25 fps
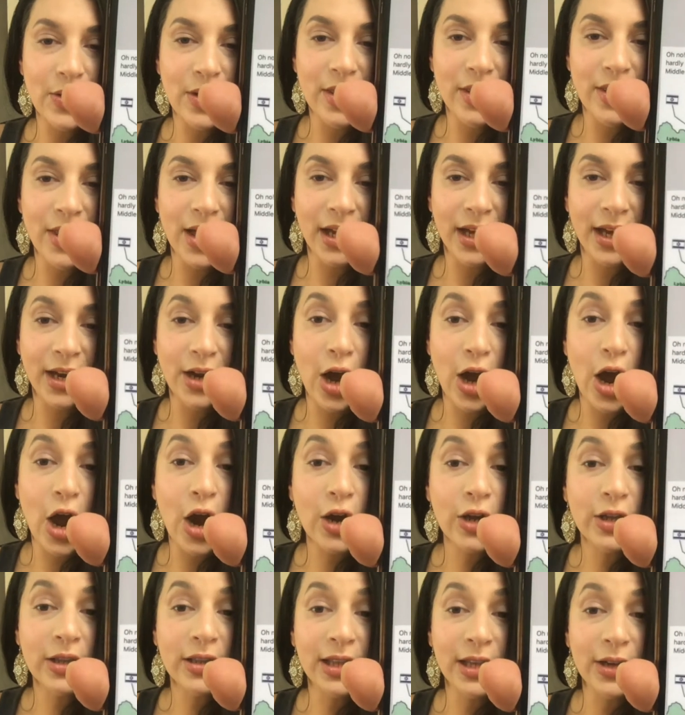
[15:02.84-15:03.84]
that
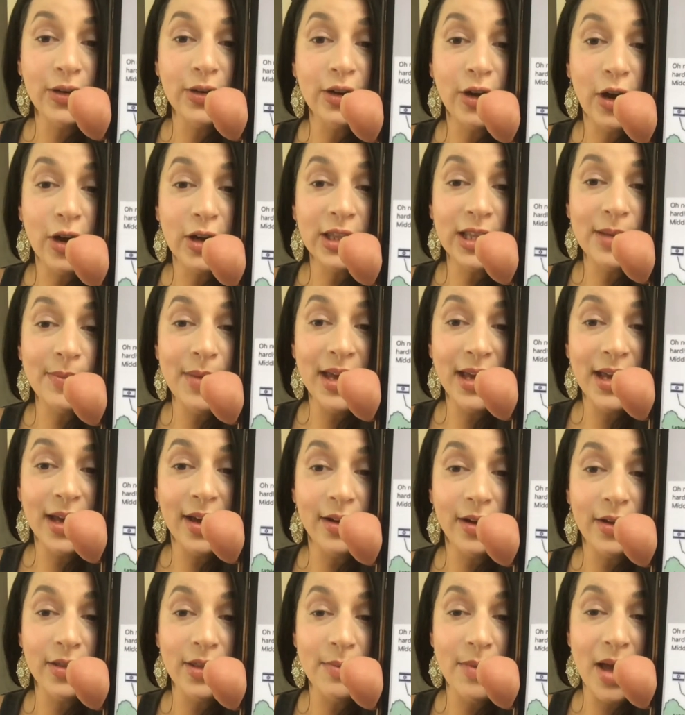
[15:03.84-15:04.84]
you can hardly make out
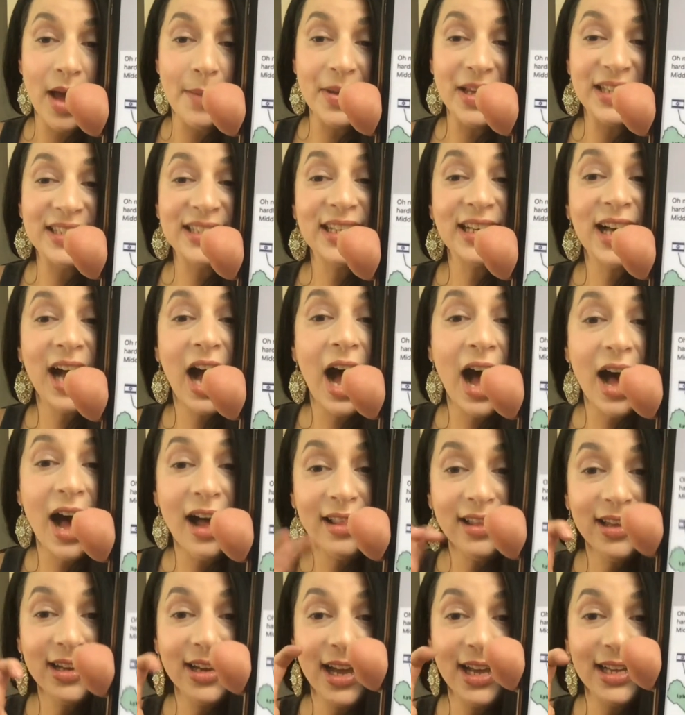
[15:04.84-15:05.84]
on the map is
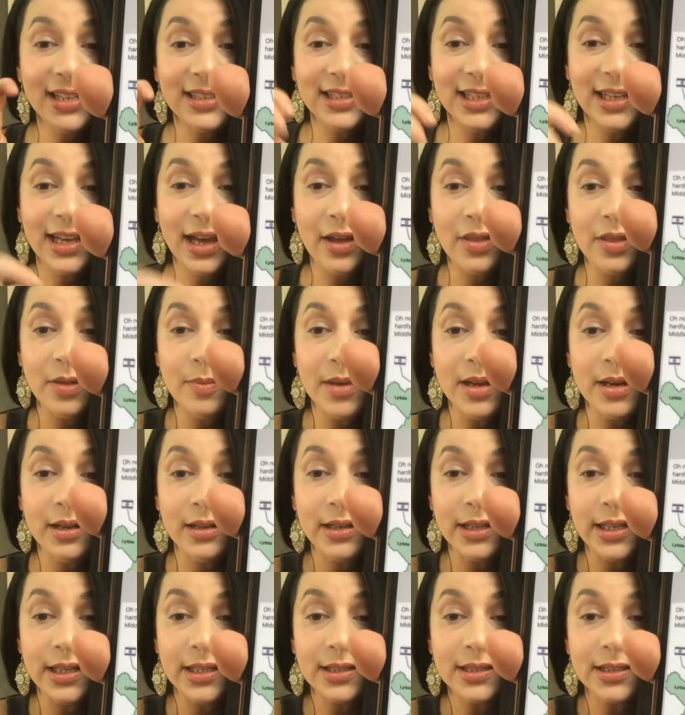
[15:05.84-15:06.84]
colonizing the Middle
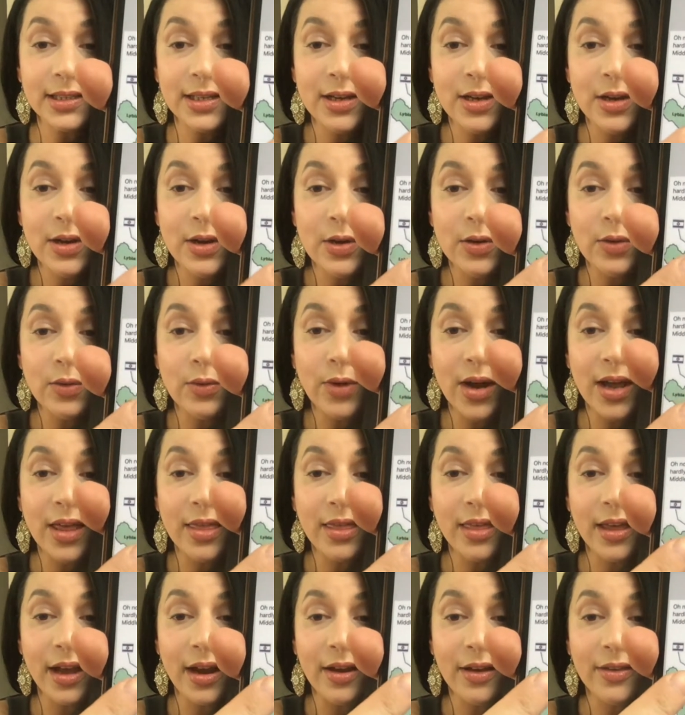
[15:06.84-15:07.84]
East. Right
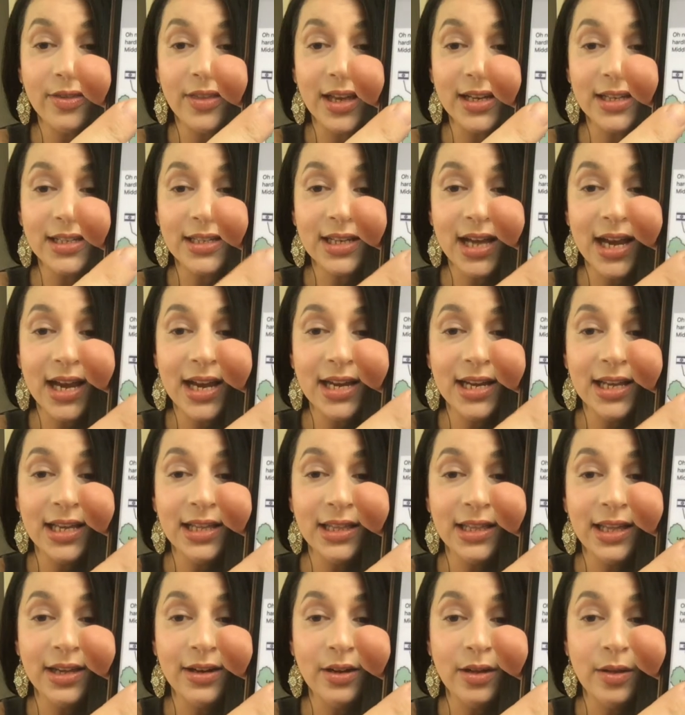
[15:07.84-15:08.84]
there. That tiny
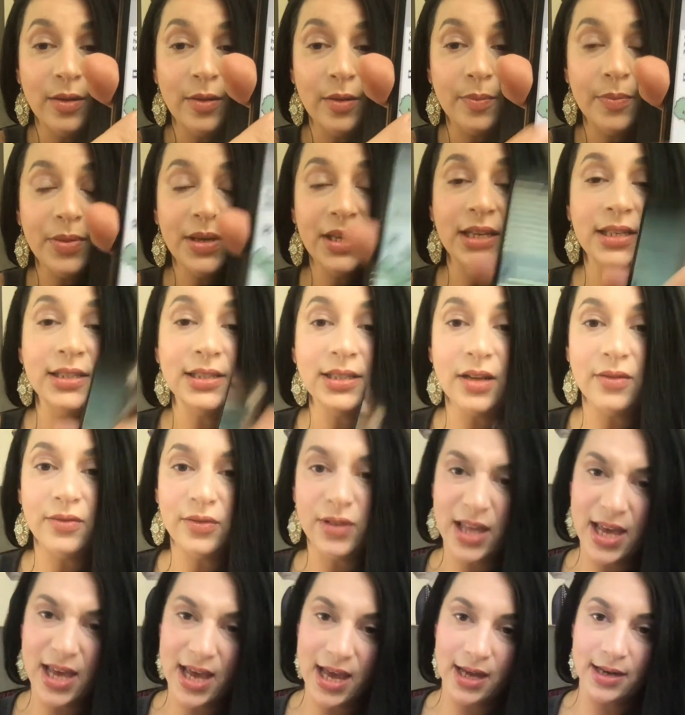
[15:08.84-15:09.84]
little piece of
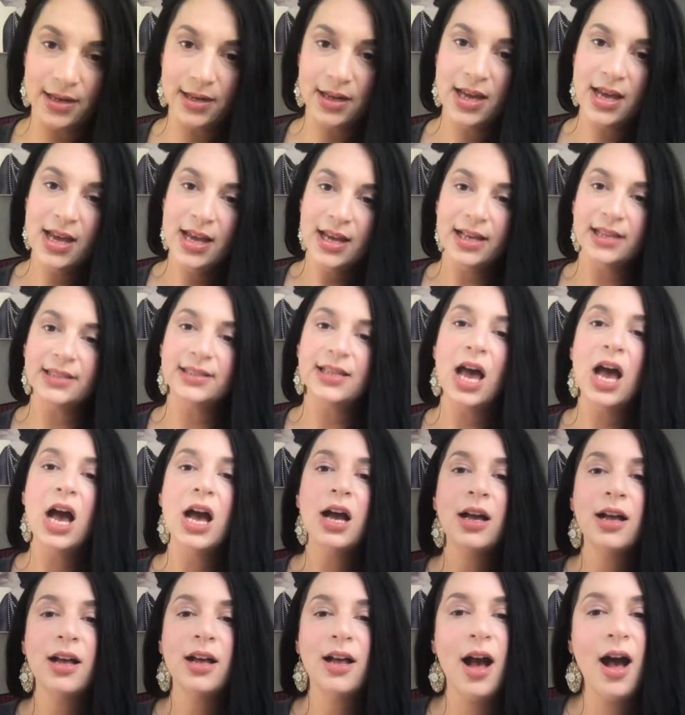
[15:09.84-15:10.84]
land is
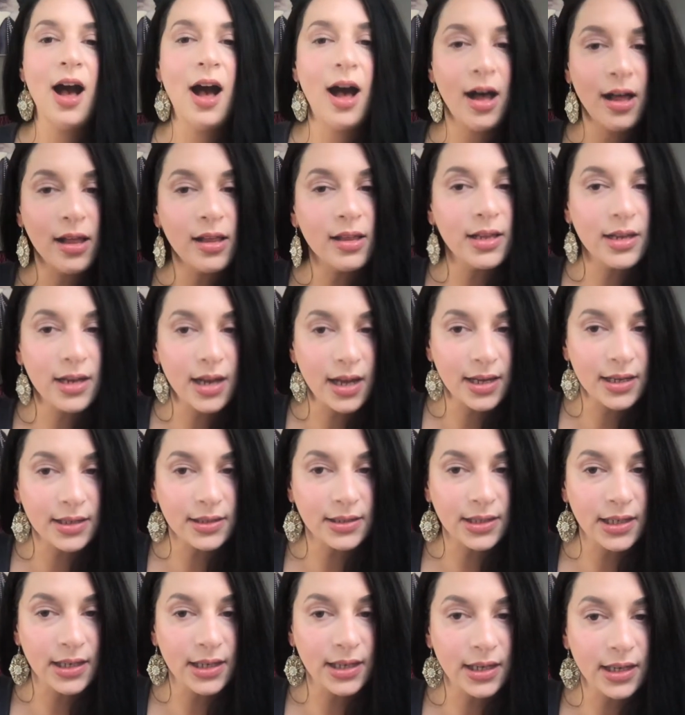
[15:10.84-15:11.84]

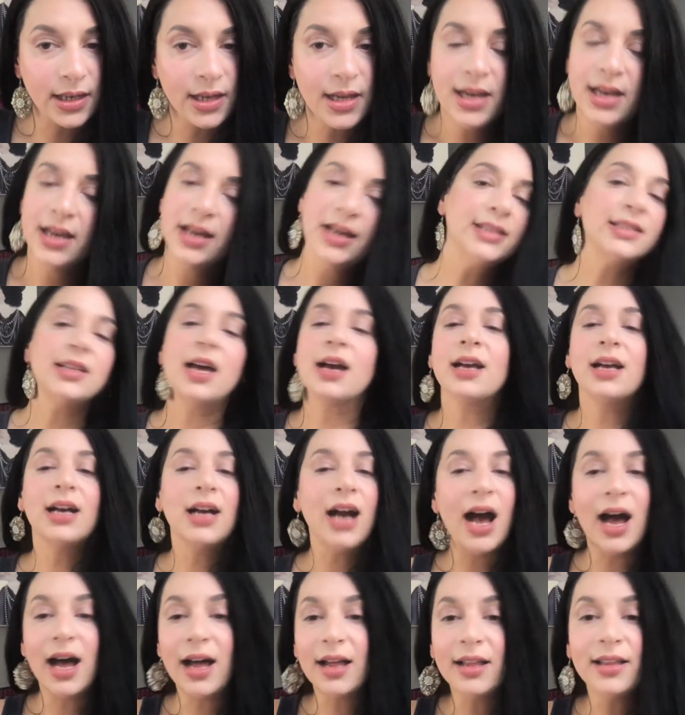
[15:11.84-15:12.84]
colonizing. It's not
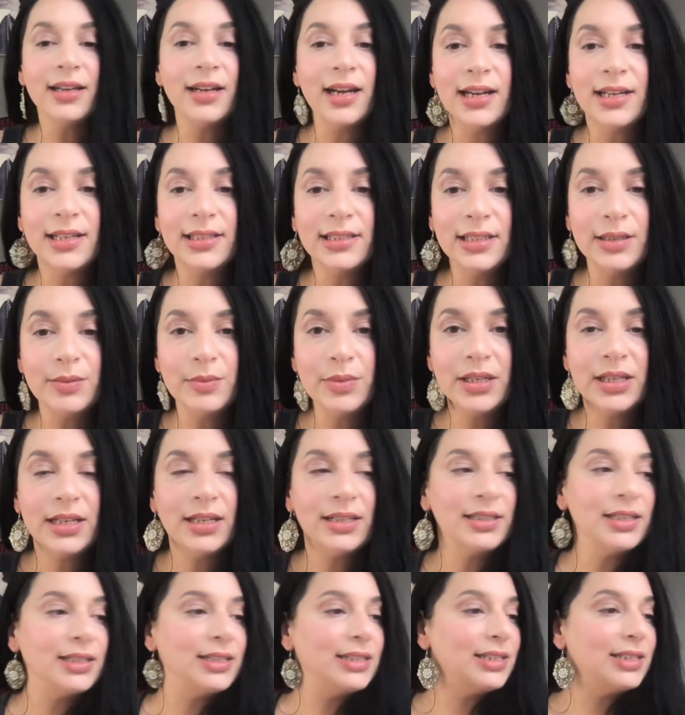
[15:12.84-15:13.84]
colonizing
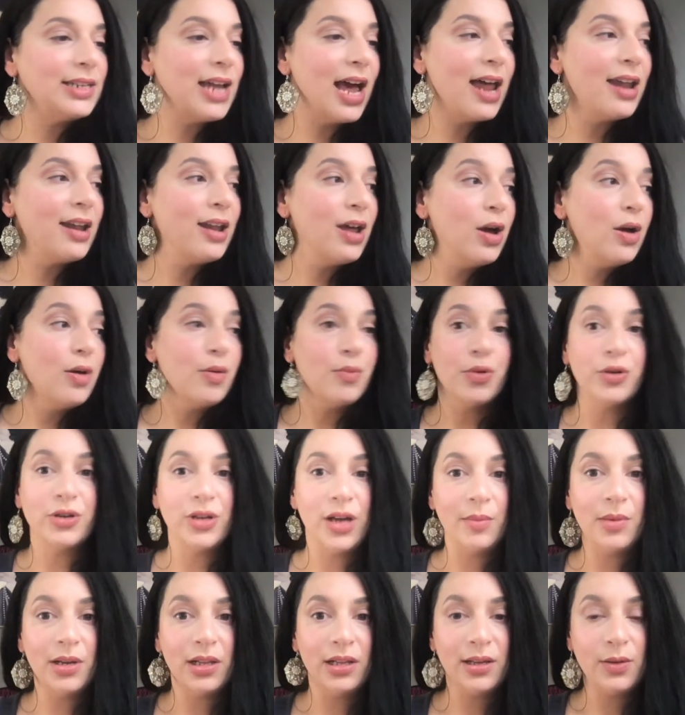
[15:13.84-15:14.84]
because it's not
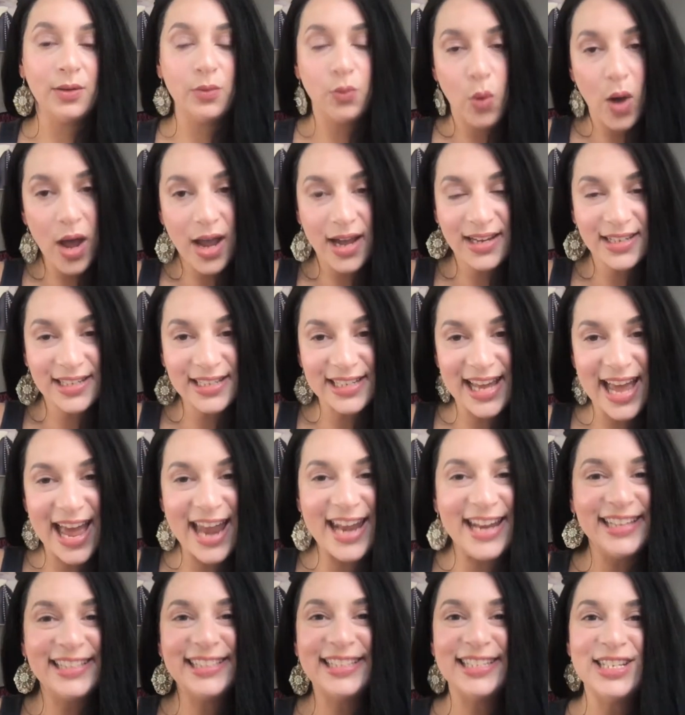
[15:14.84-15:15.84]
predominantly white and
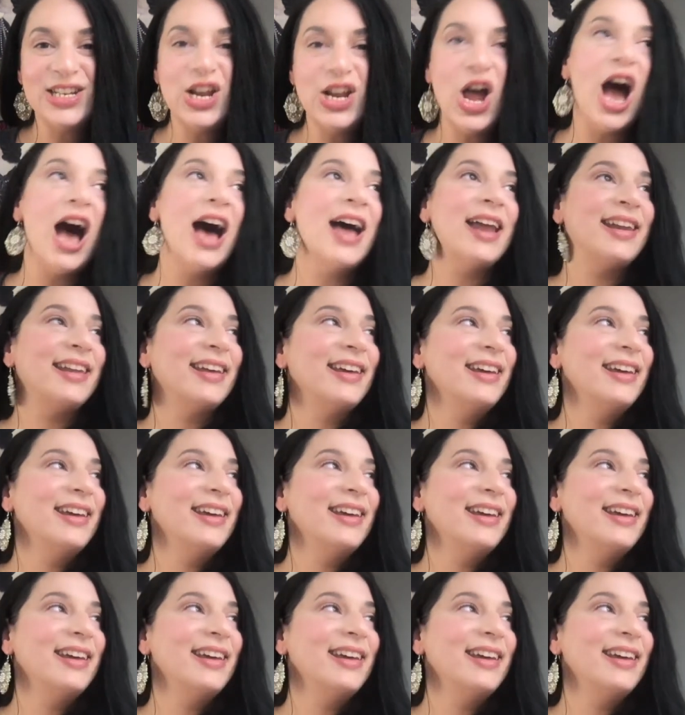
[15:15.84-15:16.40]
it's not